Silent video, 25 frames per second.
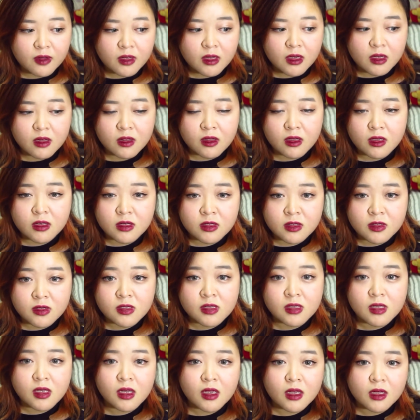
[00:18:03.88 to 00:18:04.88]
anything to
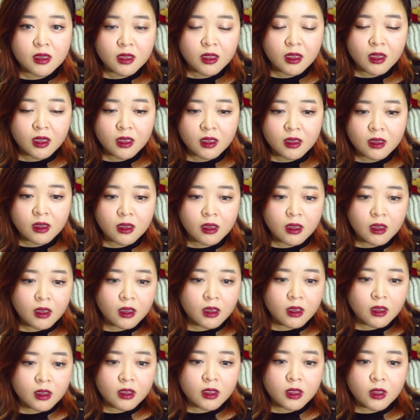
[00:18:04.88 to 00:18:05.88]
say like
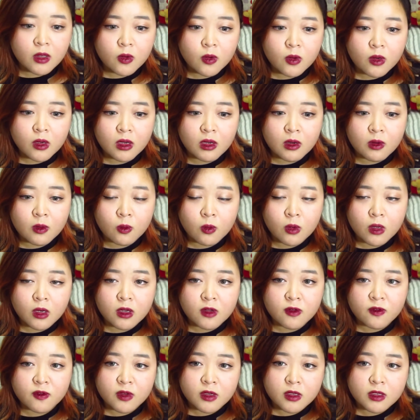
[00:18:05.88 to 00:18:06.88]
you are one
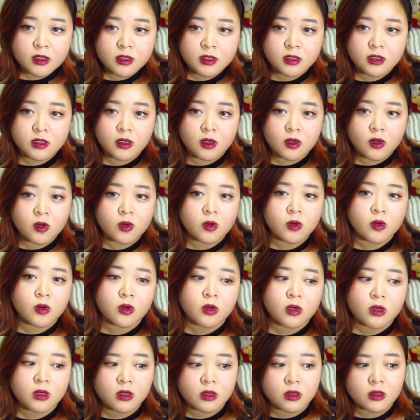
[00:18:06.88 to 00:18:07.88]
of us
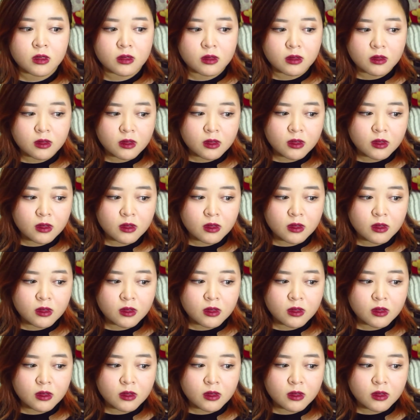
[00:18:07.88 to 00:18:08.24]
or